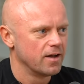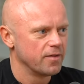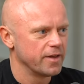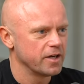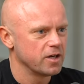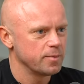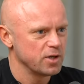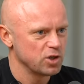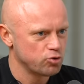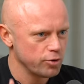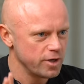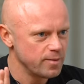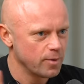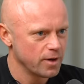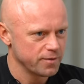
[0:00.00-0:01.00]
they're going to be
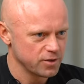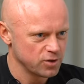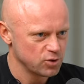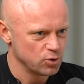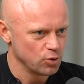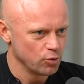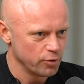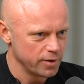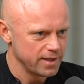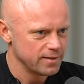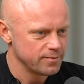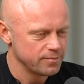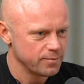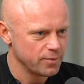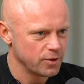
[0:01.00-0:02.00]
intrigued by this story,
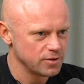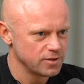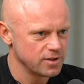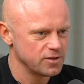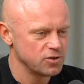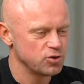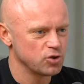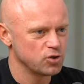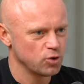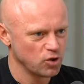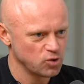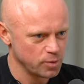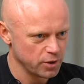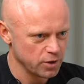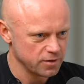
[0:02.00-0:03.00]
because this isn't just
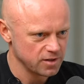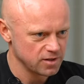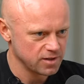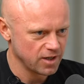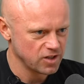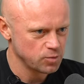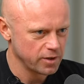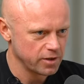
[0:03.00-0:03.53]
dogs we're going to discuss.